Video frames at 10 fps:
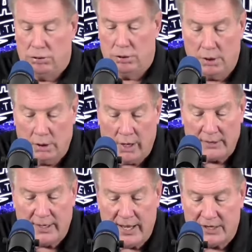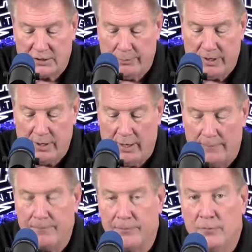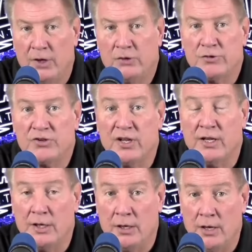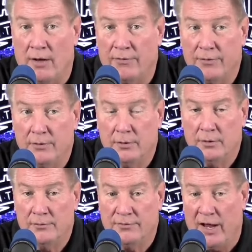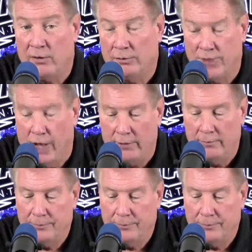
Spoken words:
A lot that has to be done. Interestingly enough, final thought.